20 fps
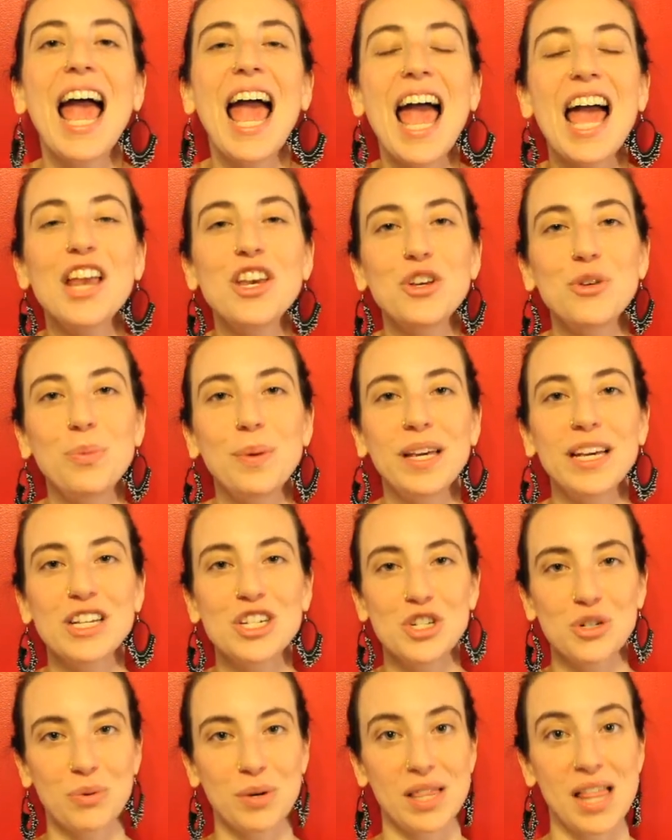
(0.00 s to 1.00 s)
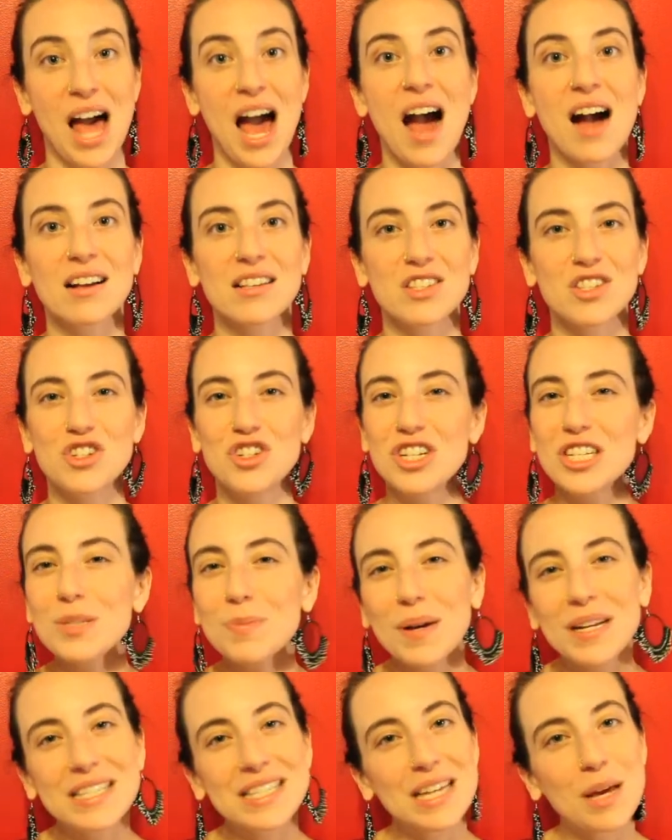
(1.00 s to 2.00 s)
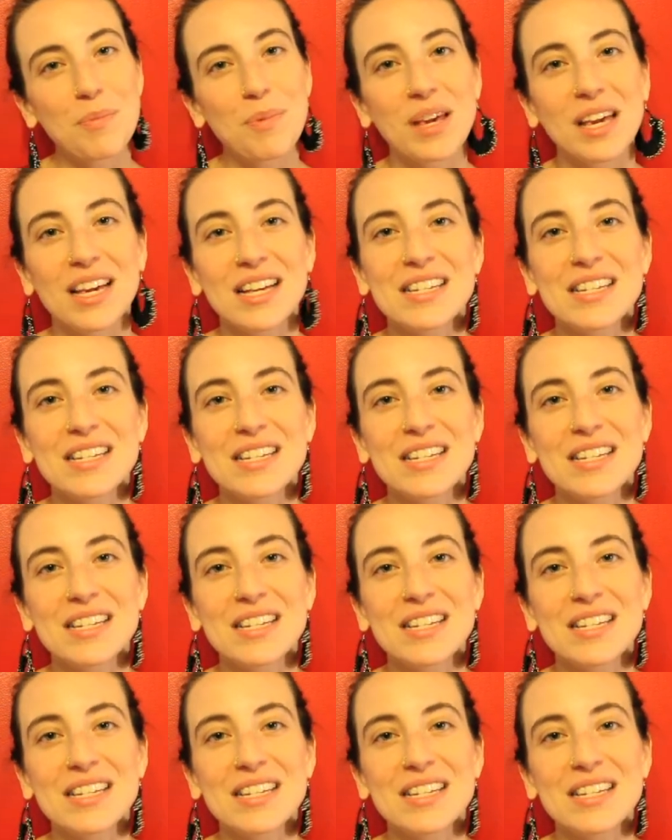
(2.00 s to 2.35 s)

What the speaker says: and you begin to relax just by stepping